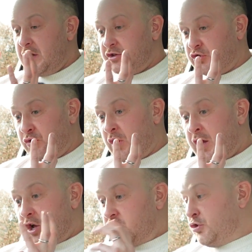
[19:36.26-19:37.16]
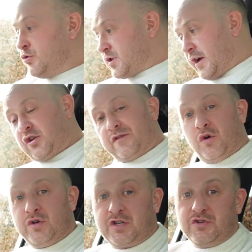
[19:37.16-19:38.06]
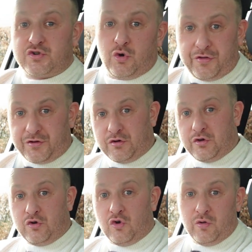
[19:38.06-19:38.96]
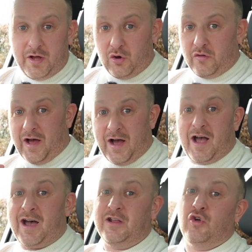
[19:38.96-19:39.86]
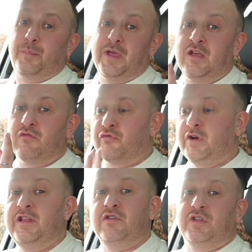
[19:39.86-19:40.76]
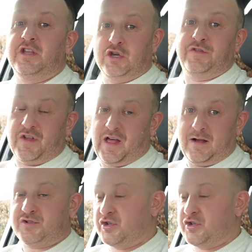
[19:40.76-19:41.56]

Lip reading: to use like your voice control through Google and all that, and it'll be really, really good for that.